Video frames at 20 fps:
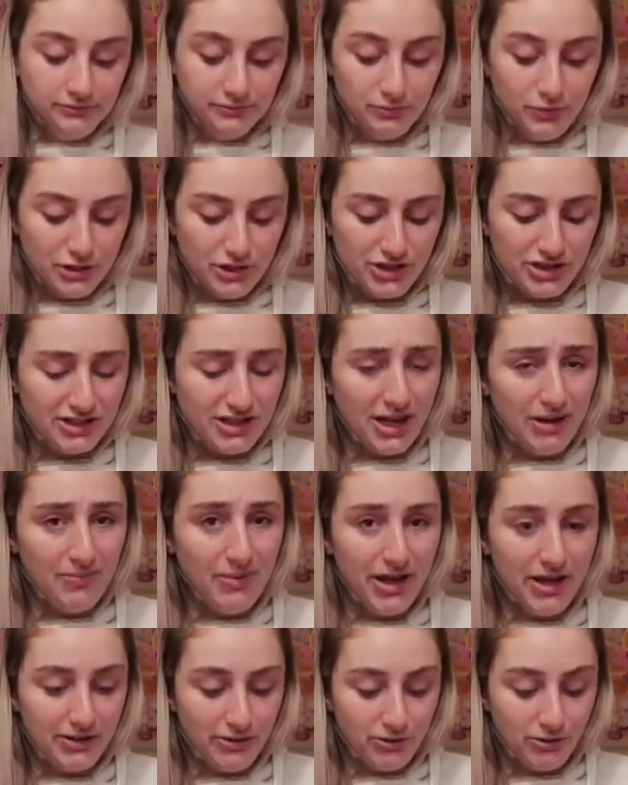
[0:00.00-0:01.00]
which is not
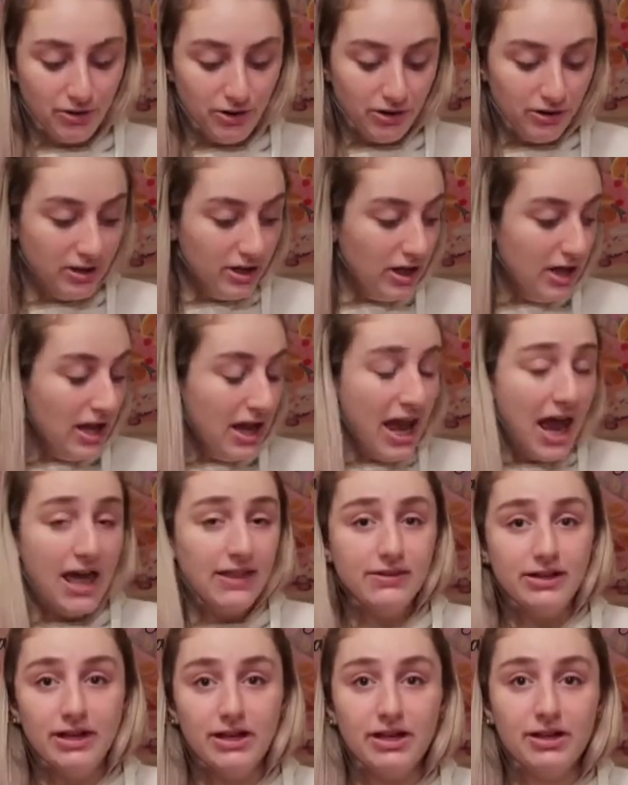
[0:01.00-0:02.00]
bad at all.
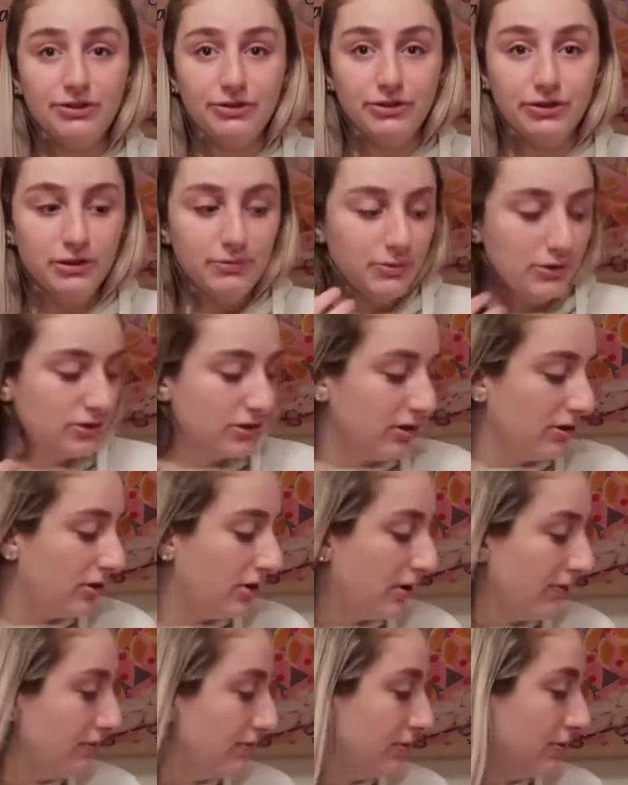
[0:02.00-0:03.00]
And then I got 30%
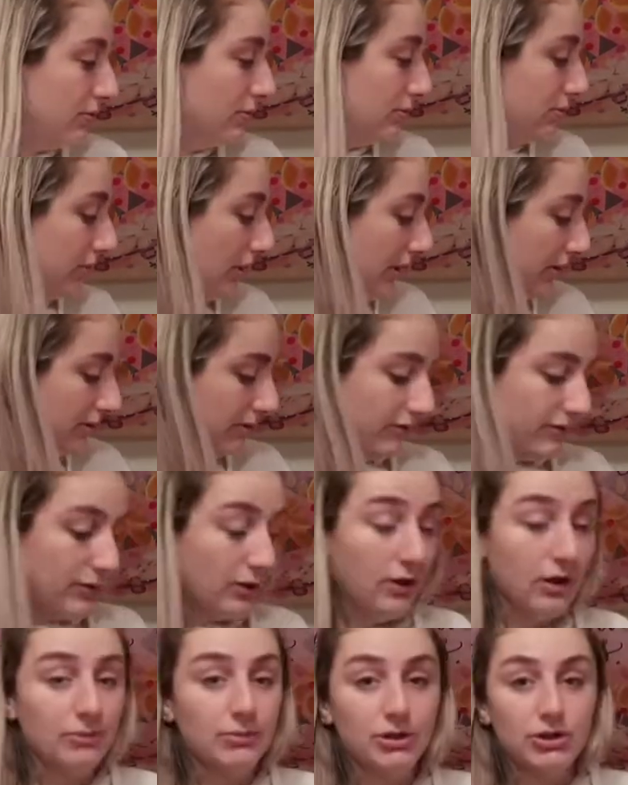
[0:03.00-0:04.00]
off, so who, I don't even
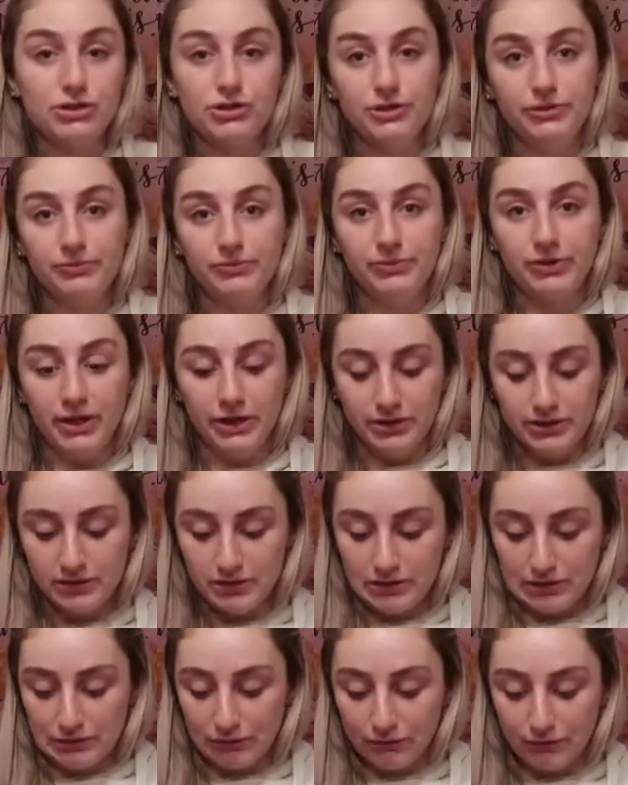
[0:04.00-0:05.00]
know how much that is.
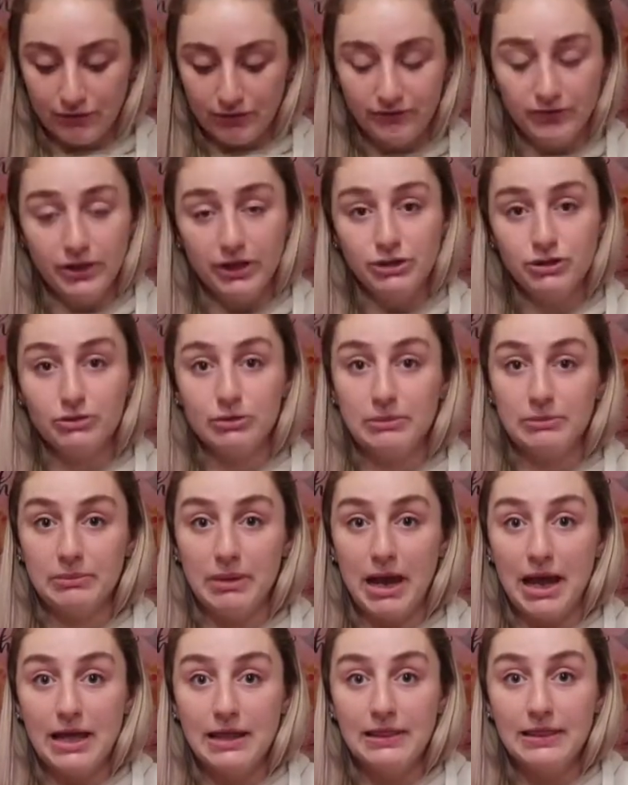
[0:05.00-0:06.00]
Don't really feel like doing
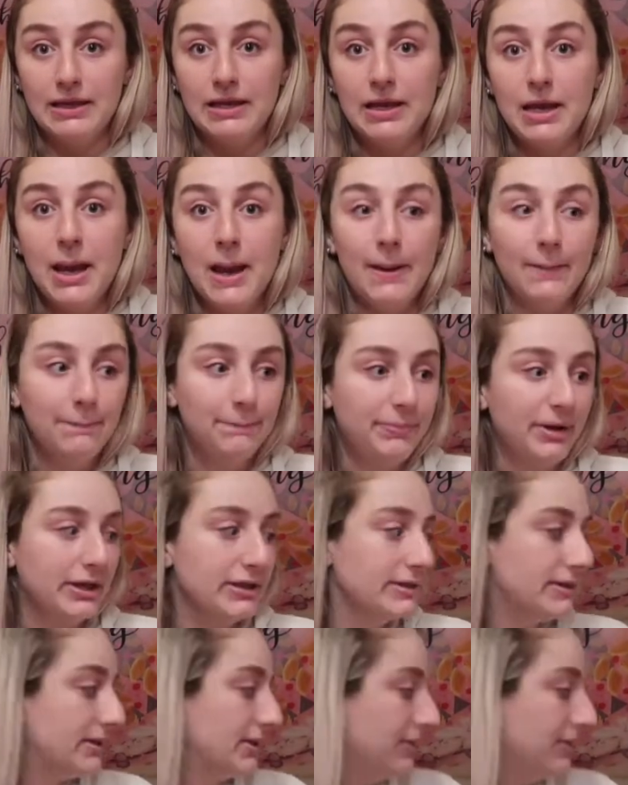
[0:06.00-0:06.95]
math. But